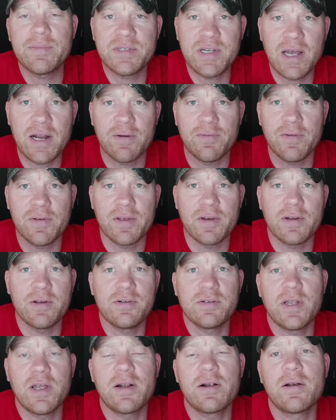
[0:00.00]
Sign up for the
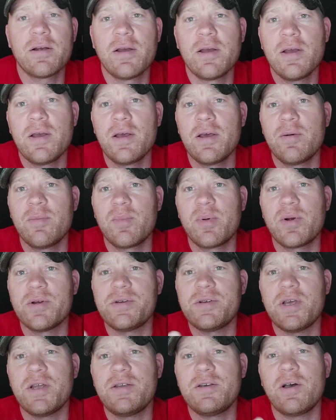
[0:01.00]
newsletter.
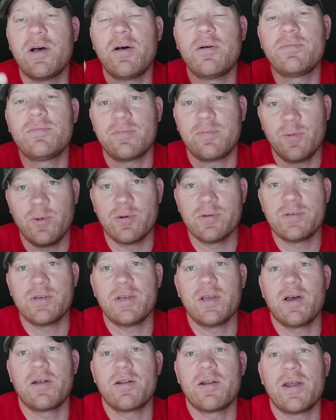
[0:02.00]
Appreciate y'all. We'll see
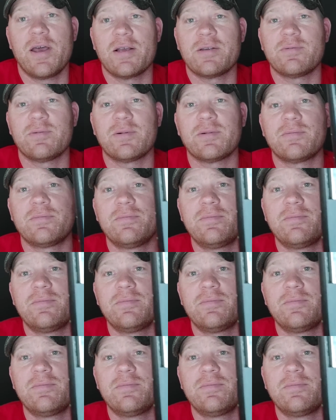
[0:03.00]
you on the next one.